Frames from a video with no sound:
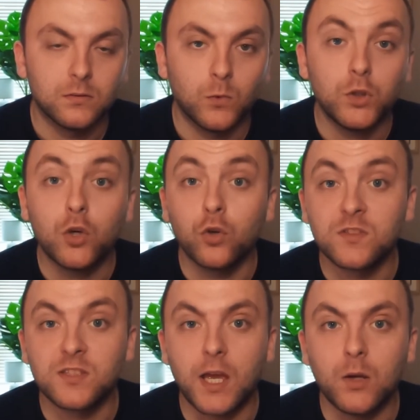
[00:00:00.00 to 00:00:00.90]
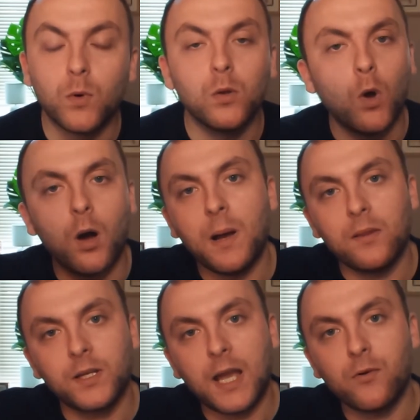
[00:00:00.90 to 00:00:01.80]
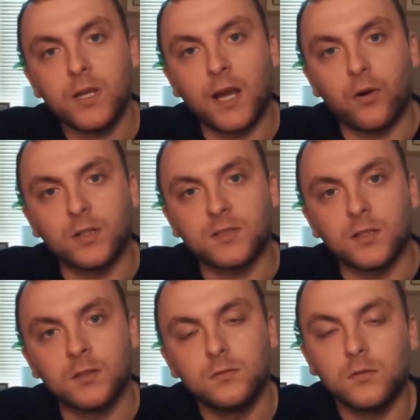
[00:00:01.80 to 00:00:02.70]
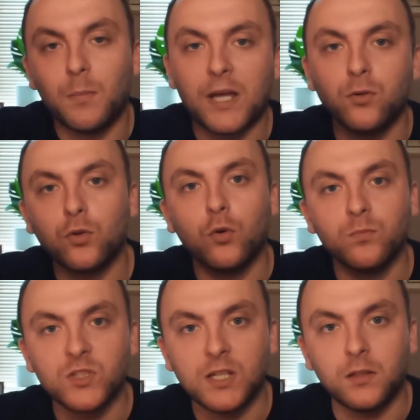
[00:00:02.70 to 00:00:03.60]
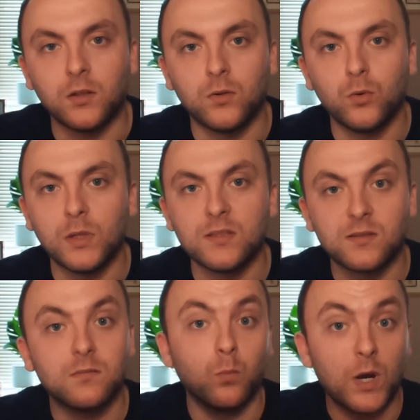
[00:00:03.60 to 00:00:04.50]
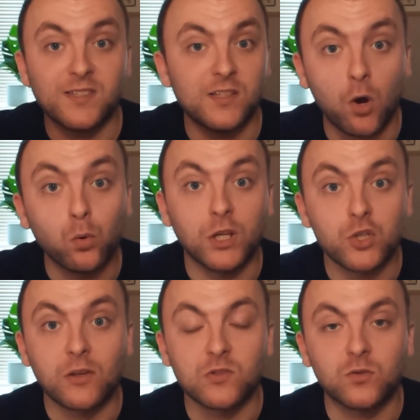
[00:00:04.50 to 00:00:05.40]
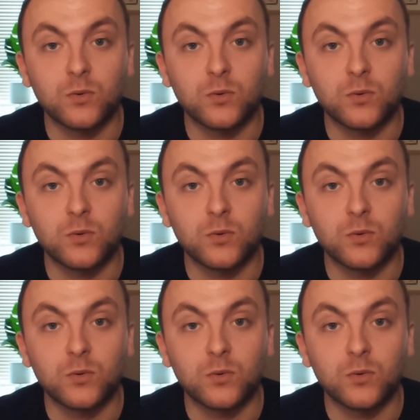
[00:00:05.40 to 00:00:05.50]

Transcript: Well, you could say, well, what about the Gary character? The man who comes in, who is Wes's only chance to